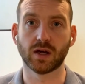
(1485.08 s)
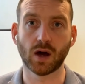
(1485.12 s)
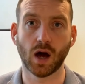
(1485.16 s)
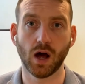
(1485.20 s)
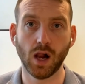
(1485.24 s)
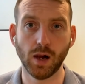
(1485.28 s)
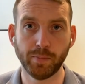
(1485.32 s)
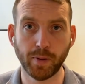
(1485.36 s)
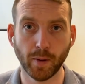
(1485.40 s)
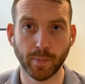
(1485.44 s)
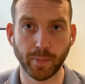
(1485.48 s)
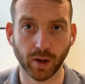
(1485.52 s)

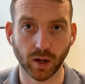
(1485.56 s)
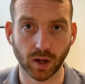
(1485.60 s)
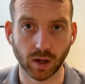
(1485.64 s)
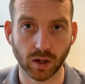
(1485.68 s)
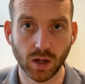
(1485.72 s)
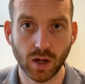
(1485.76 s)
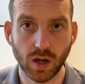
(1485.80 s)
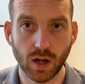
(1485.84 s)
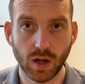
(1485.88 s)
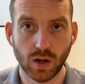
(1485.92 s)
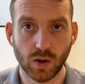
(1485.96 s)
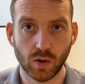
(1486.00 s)
culpable
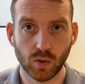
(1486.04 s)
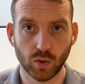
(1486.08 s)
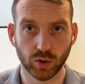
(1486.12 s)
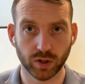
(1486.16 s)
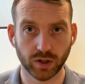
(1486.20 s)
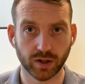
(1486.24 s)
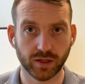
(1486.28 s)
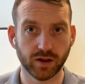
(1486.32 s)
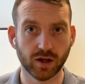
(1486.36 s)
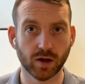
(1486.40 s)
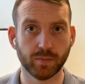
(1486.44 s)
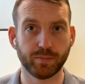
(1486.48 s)

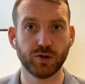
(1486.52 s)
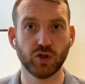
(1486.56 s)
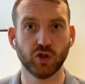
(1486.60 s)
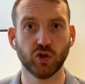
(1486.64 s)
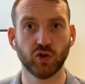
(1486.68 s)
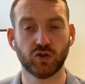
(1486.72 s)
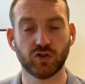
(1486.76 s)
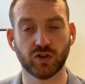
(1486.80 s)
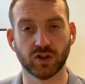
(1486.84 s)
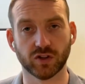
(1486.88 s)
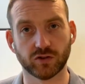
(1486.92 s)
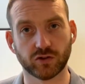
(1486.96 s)
with the
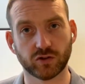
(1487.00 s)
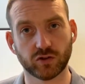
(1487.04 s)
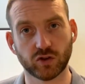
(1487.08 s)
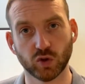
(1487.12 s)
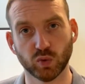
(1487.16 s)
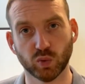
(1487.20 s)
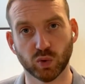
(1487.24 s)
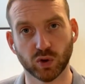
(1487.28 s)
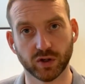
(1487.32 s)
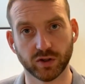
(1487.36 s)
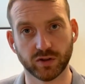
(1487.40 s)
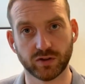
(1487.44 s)
abuses
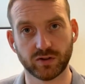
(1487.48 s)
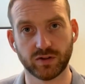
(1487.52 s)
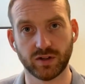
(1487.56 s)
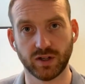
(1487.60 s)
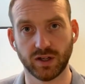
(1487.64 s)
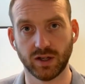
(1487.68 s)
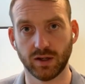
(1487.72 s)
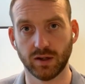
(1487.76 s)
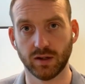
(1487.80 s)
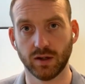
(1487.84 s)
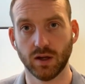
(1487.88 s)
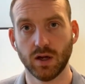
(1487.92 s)
towards
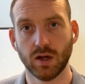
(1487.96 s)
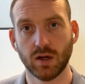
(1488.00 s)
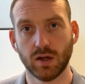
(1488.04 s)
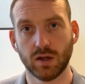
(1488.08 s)
the